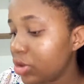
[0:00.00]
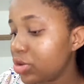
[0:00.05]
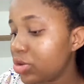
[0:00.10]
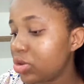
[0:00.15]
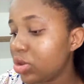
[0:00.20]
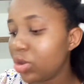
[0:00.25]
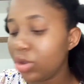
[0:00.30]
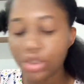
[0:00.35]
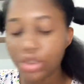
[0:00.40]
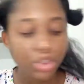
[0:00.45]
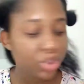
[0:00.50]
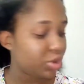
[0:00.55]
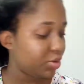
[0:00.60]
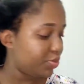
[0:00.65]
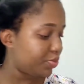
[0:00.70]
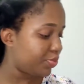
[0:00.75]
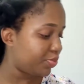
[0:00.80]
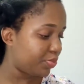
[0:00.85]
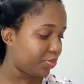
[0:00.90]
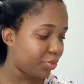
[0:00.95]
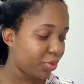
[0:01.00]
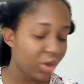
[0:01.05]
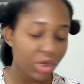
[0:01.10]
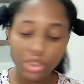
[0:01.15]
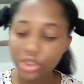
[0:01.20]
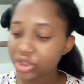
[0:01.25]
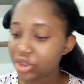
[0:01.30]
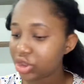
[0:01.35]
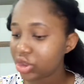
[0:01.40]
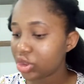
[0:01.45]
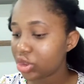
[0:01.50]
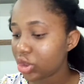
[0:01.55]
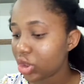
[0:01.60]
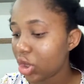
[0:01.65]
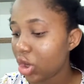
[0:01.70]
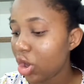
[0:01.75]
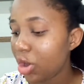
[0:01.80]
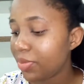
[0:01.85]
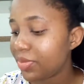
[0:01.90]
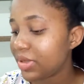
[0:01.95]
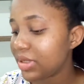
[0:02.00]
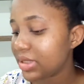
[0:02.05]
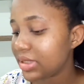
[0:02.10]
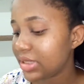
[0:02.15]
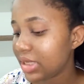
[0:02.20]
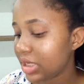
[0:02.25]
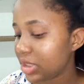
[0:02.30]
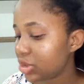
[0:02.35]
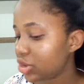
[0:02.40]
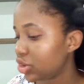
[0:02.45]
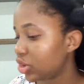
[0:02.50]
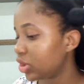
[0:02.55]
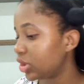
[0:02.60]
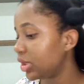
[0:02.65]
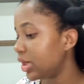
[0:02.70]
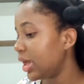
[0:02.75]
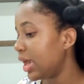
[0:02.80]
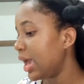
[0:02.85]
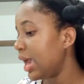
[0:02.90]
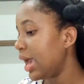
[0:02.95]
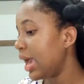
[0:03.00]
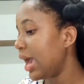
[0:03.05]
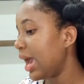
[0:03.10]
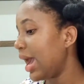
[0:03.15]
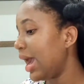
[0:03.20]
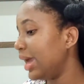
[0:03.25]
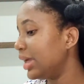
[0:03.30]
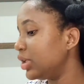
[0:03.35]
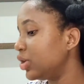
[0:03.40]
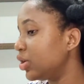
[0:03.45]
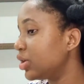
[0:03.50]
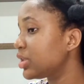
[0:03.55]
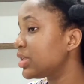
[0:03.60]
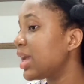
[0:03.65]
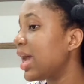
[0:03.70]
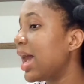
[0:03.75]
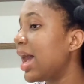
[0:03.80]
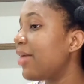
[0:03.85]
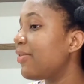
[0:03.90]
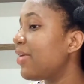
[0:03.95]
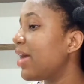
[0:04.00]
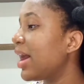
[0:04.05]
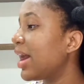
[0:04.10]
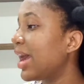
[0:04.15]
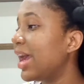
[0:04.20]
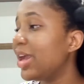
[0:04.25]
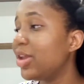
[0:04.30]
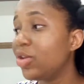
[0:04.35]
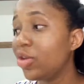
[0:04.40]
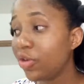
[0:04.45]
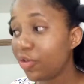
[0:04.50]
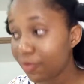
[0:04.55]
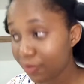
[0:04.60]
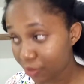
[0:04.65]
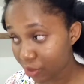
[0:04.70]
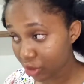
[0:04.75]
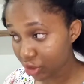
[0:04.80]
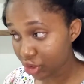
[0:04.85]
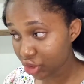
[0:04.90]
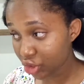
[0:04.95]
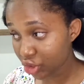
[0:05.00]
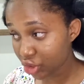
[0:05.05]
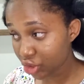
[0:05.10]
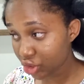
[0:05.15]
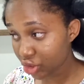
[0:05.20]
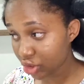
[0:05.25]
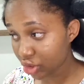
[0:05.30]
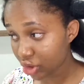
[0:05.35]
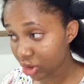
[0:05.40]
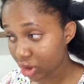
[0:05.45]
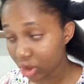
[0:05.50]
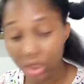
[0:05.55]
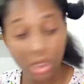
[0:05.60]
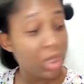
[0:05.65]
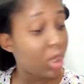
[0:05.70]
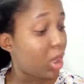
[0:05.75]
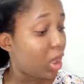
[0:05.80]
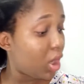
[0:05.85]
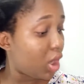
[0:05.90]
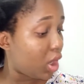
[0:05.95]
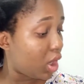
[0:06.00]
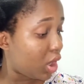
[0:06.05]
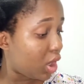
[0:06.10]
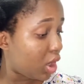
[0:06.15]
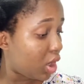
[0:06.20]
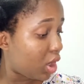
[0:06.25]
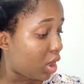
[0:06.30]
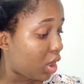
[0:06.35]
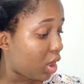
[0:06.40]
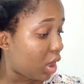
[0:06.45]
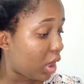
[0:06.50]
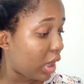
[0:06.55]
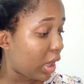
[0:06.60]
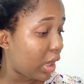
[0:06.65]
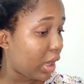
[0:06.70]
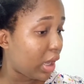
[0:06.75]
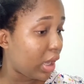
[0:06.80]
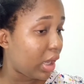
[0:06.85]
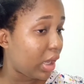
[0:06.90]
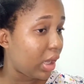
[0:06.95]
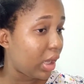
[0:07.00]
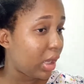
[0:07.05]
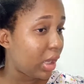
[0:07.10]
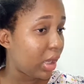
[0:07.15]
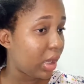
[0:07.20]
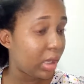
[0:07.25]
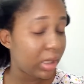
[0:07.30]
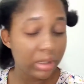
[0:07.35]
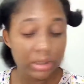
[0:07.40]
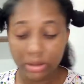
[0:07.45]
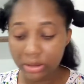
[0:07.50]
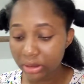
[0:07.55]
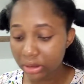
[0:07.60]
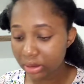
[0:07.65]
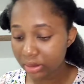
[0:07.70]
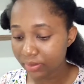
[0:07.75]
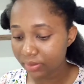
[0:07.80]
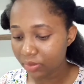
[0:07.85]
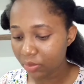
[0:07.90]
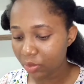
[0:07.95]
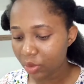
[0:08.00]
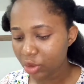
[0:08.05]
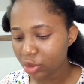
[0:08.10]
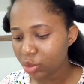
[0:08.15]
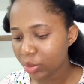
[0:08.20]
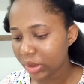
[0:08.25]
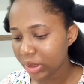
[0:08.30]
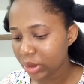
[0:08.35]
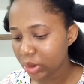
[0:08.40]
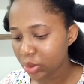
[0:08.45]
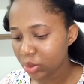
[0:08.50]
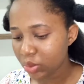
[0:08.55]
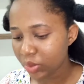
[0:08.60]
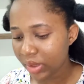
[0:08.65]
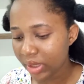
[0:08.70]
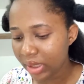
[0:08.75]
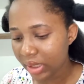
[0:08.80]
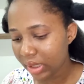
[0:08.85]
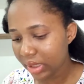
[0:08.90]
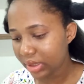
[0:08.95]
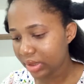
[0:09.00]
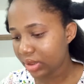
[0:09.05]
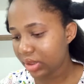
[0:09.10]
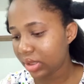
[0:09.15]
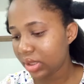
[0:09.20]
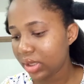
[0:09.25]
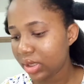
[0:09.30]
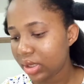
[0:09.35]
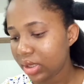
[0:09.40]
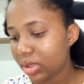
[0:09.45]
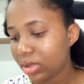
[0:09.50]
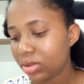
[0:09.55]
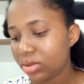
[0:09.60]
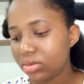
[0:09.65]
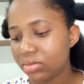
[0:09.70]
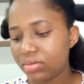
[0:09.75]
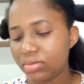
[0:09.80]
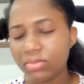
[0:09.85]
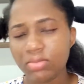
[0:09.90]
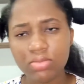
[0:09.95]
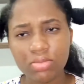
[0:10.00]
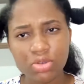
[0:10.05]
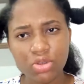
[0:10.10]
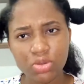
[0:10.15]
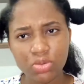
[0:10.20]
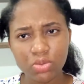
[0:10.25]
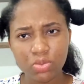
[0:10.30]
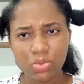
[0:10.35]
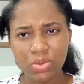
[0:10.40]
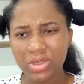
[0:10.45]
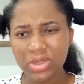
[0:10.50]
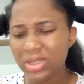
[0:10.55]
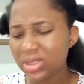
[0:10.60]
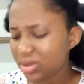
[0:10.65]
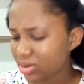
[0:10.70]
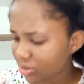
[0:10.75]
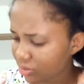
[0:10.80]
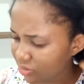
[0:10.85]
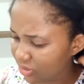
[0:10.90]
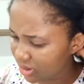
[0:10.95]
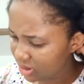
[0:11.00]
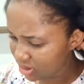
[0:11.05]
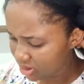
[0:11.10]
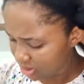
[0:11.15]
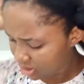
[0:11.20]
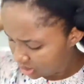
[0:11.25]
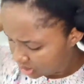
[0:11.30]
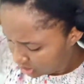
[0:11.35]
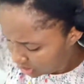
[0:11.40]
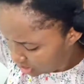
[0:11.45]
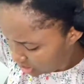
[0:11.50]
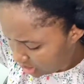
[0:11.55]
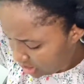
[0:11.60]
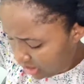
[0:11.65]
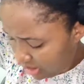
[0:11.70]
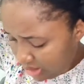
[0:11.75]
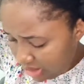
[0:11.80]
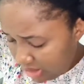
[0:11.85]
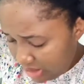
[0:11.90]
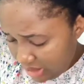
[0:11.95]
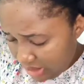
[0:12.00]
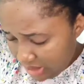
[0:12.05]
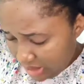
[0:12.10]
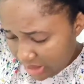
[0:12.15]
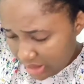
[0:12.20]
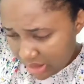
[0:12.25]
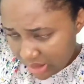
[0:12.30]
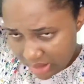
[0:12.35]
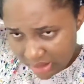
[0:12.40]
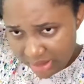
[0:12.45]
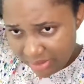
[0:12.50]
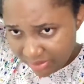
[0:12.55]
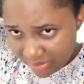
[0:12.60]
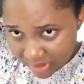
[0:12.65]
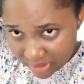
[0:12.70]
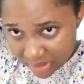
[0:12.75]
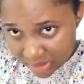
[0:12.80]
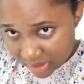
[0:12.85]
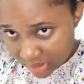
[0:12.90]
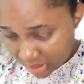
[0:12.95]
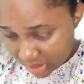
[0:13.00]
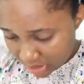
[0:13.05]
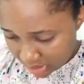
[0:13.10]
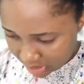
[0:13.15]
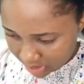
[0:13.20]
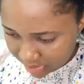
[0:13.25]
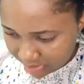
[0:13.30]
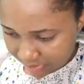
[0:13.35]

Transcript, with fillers: So she brushed up the section. I don't have her kind of brush, and um, what do I do? I think with this suffice. Let me see.